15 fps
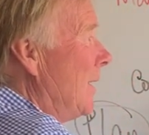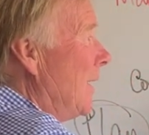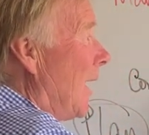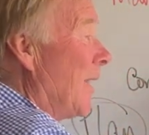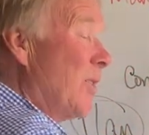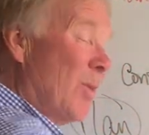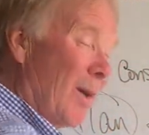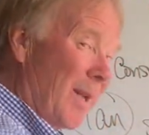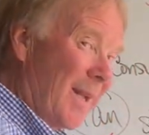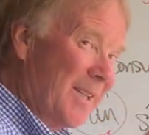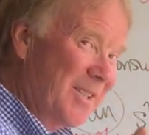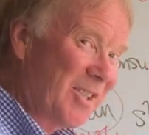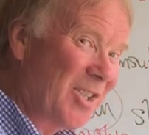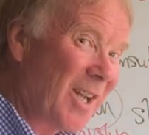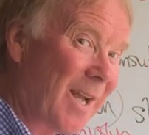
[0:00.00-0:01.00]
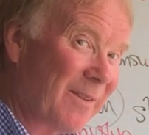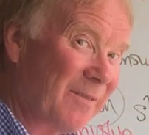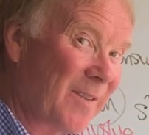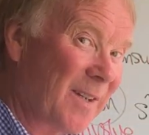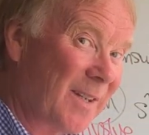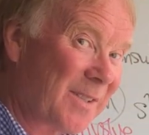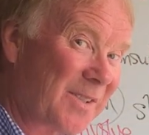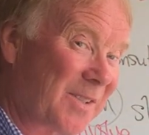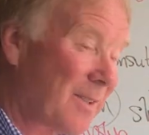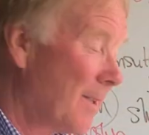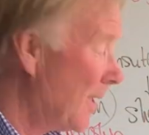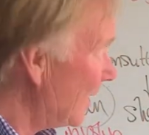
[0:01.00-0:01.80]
I'd quite like to check first.